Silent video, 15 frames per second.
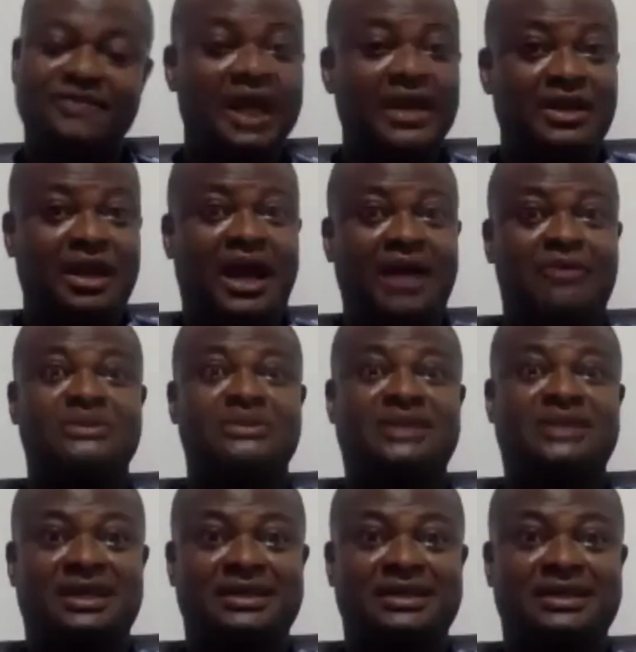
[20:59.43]
And I could
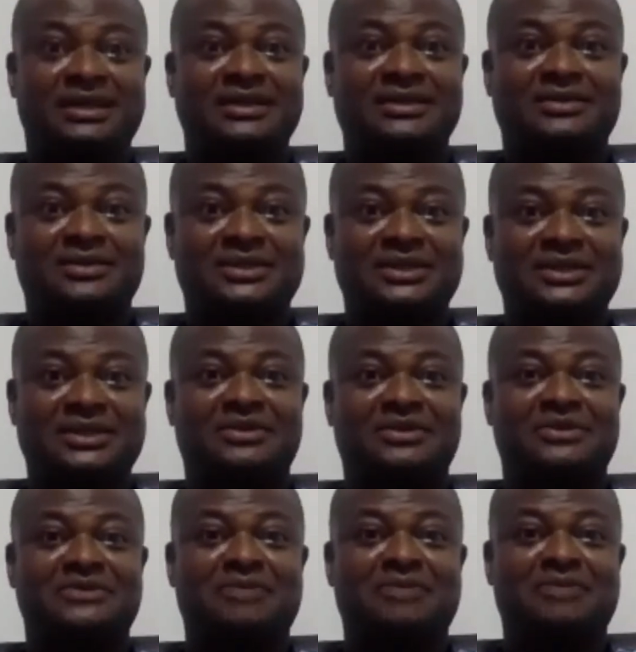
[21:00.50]
tell that it was just
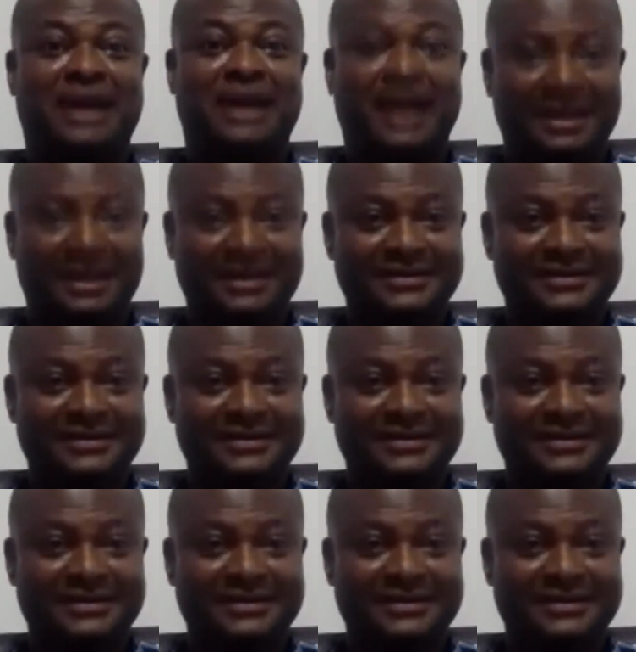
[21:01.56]
because of my car.